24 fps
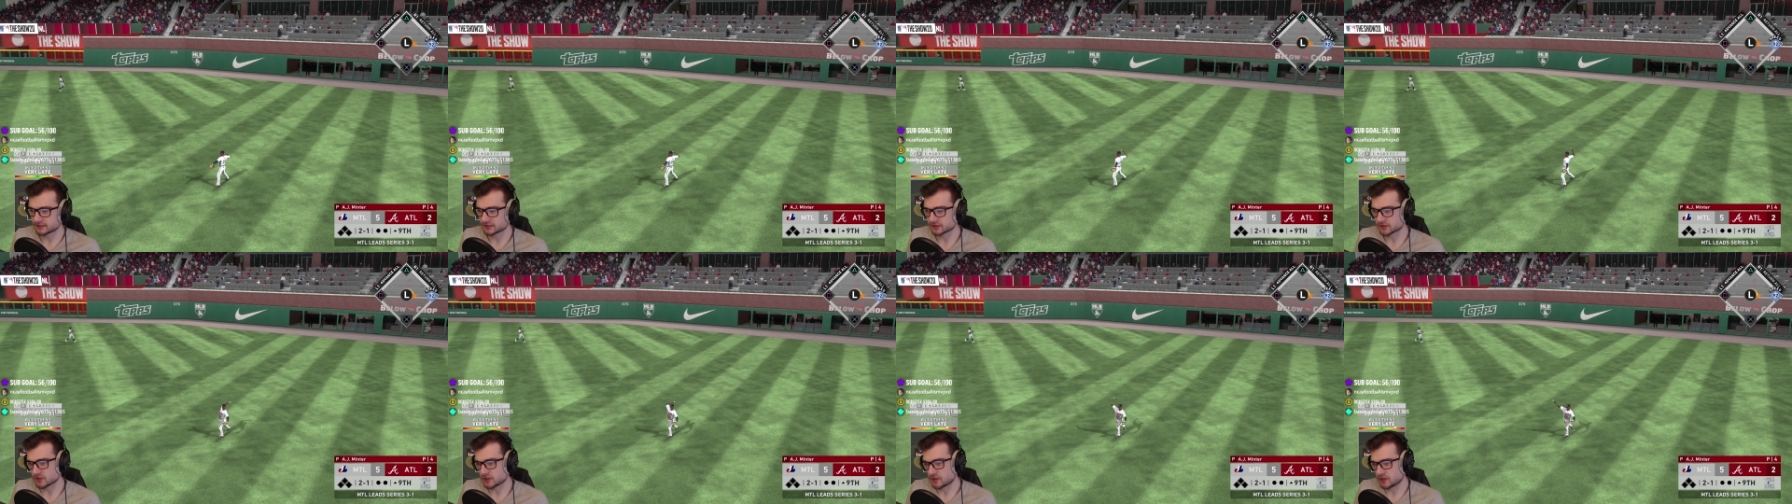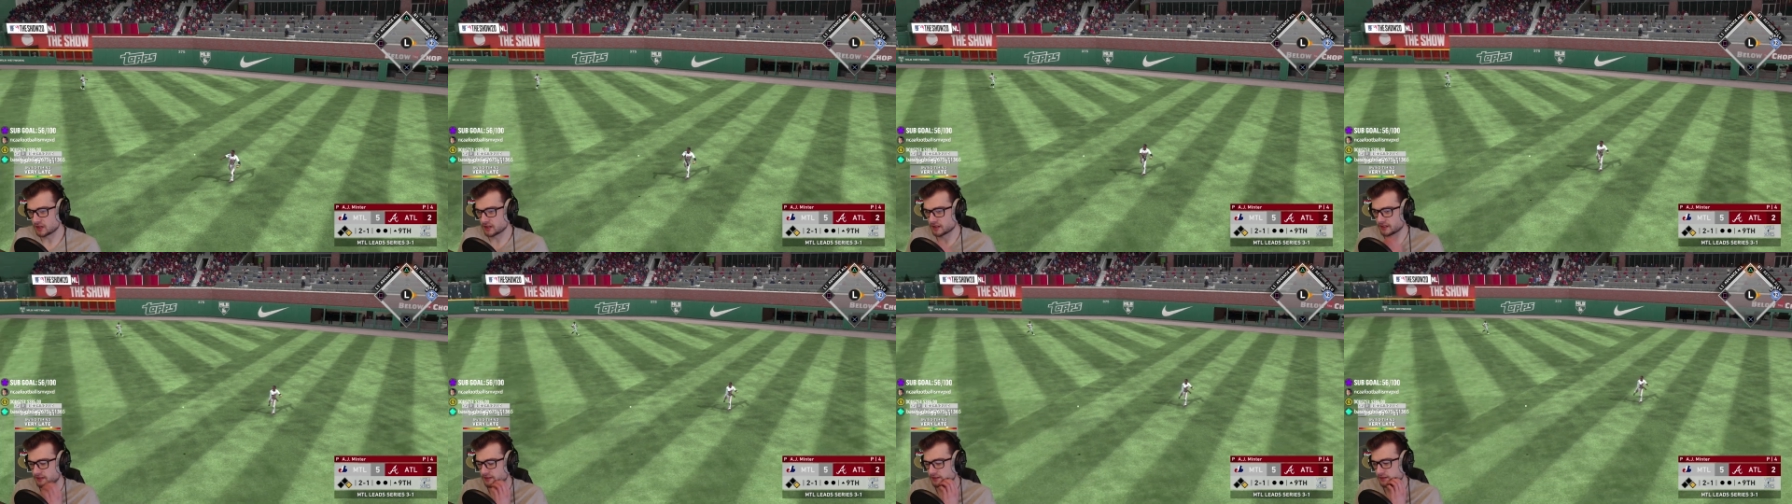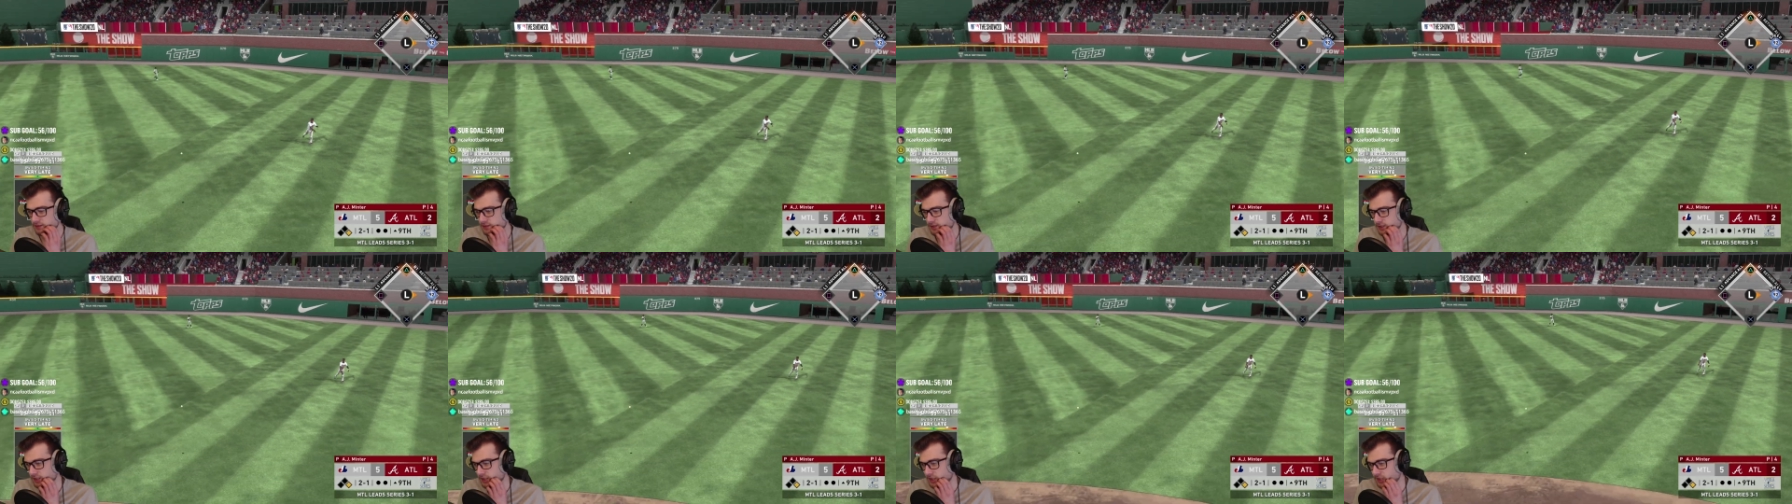is on.
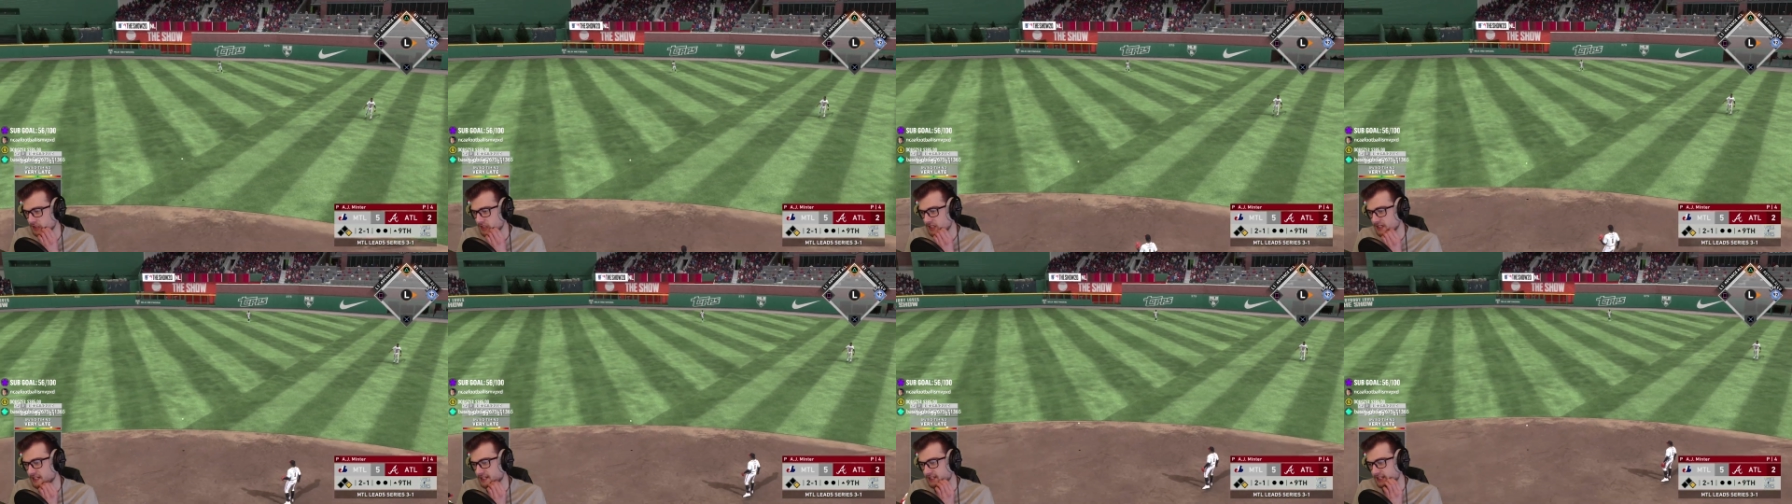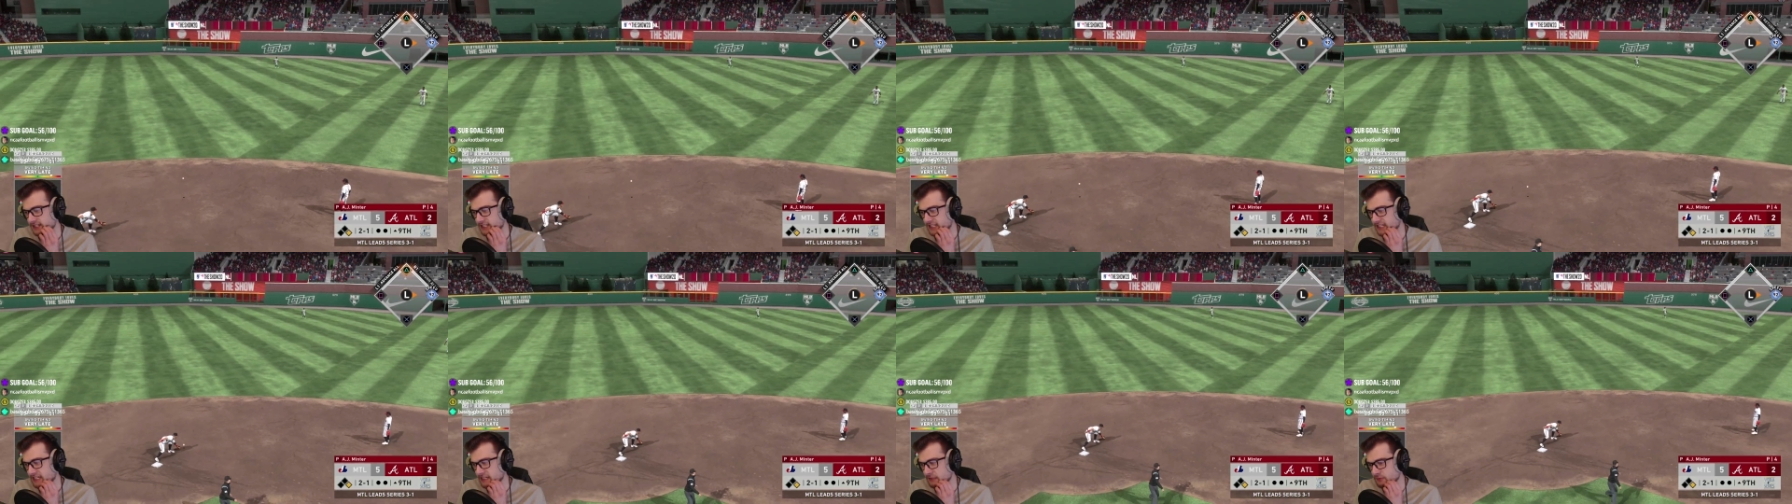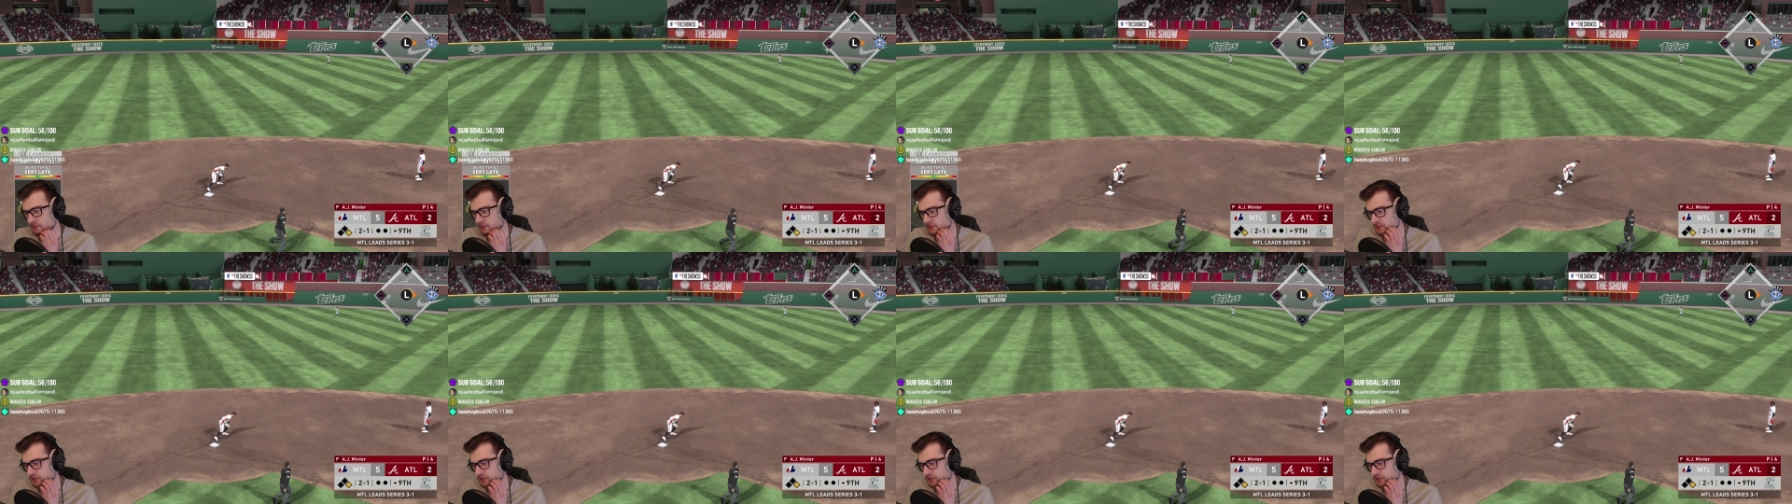And that